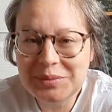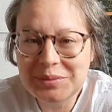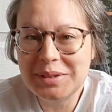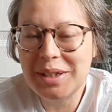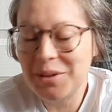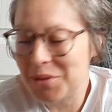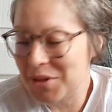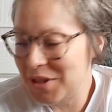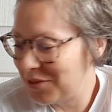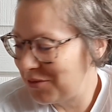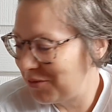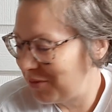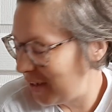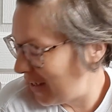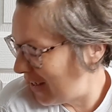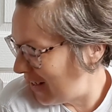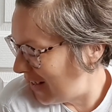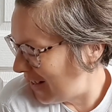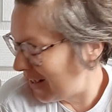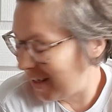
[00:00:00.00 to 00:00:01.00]
It was a
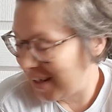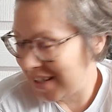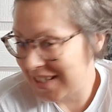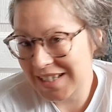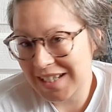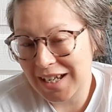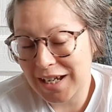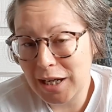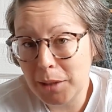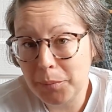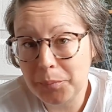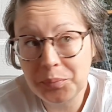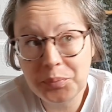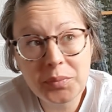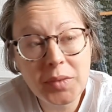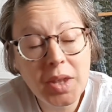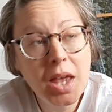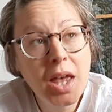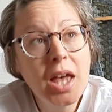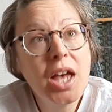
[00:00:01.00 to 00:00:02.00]
really nice time.
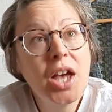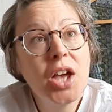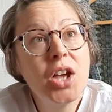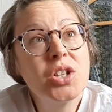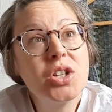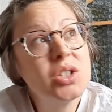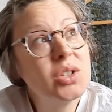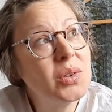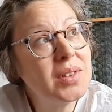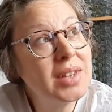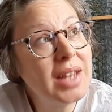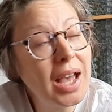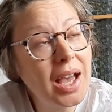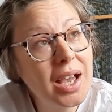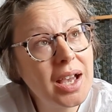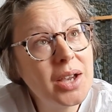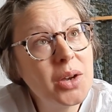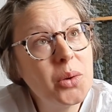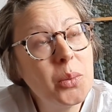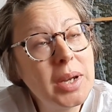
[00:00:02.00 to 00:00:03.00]
So
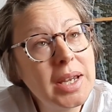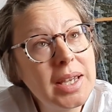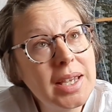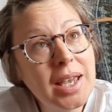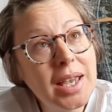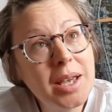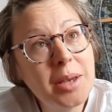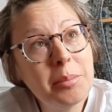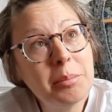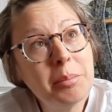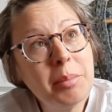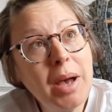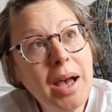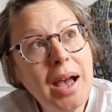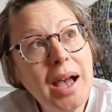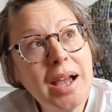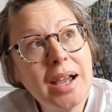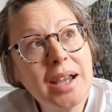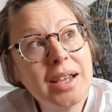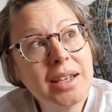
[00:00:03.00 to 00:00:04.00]
that we came
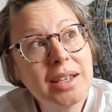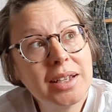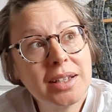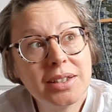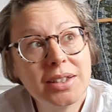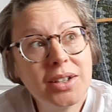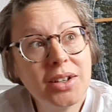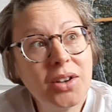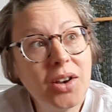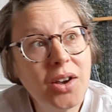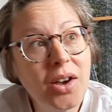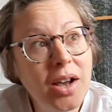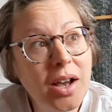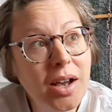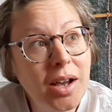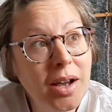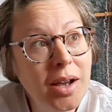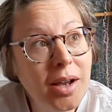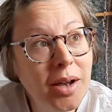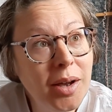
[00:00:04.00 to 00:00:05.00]
back,
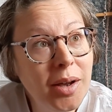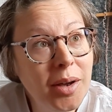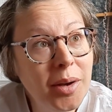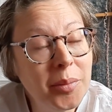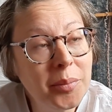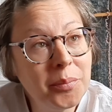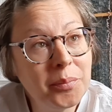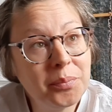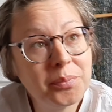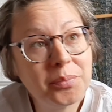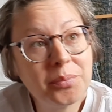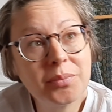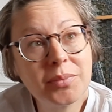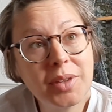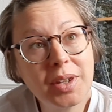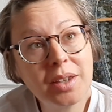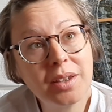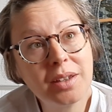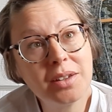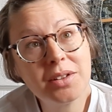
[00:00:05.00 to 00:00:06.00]

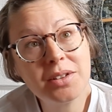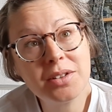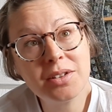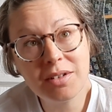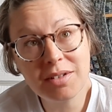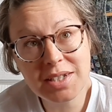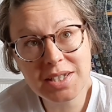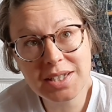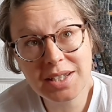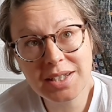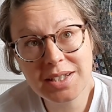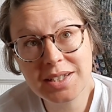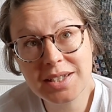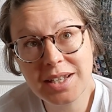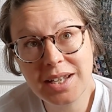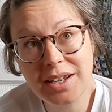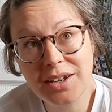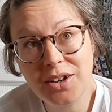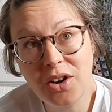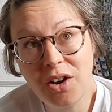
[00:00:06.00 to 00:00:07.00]
not
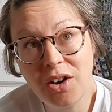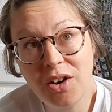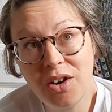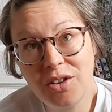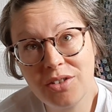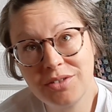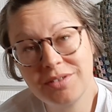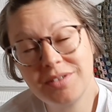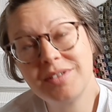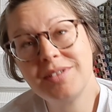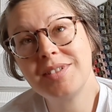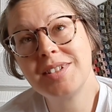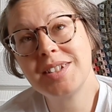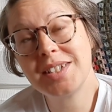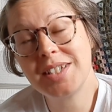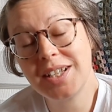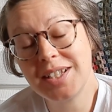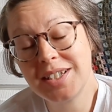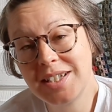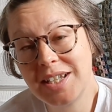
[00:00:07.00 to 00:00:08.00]
Saturday gone,
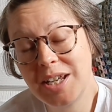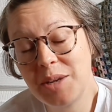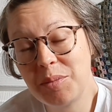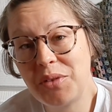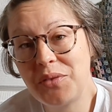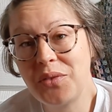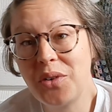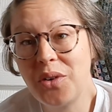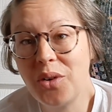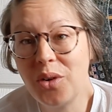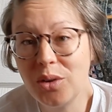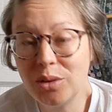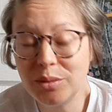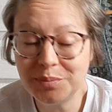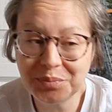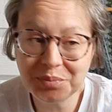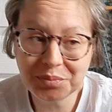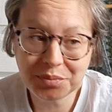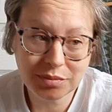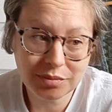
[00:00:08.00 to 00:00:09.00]
Saturday before.
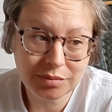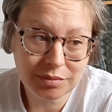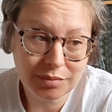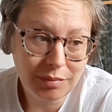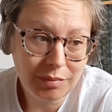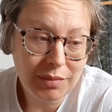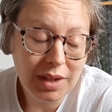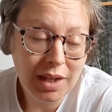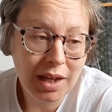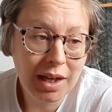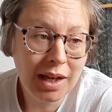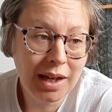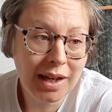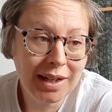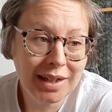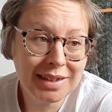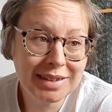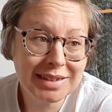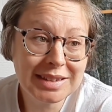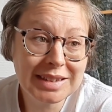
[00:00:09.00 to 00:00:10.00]

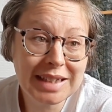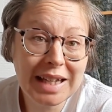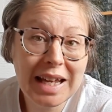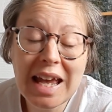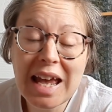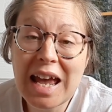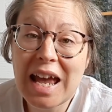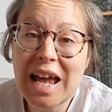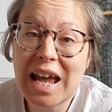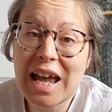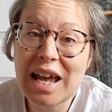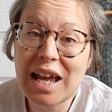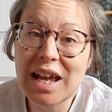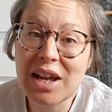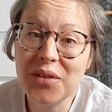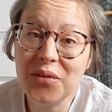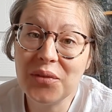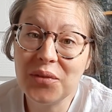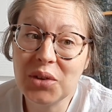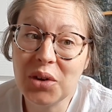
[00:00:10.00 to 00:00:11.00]
And
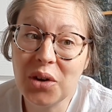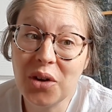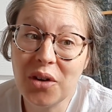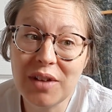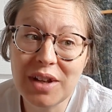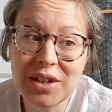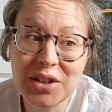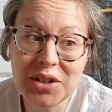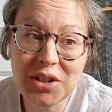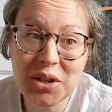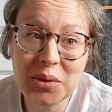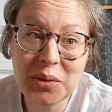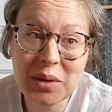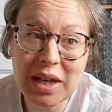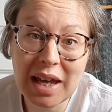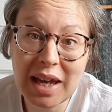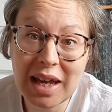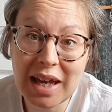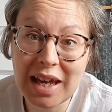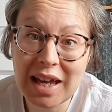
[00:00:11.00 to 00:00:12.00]
if you're in the
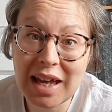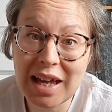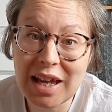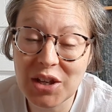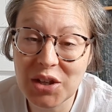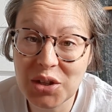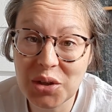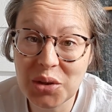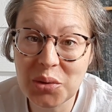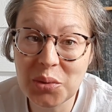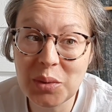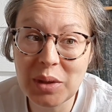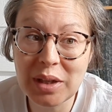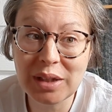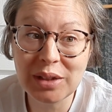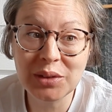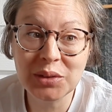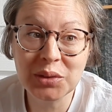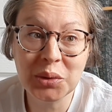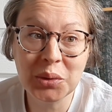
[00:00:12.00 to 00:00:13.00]
UK, you
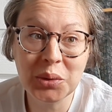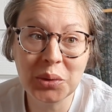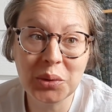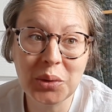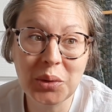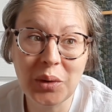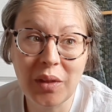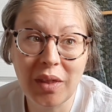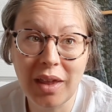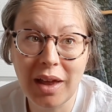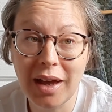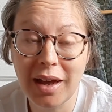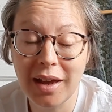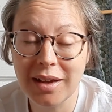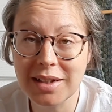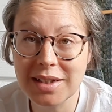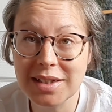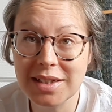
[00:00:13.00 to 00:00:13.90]
will know that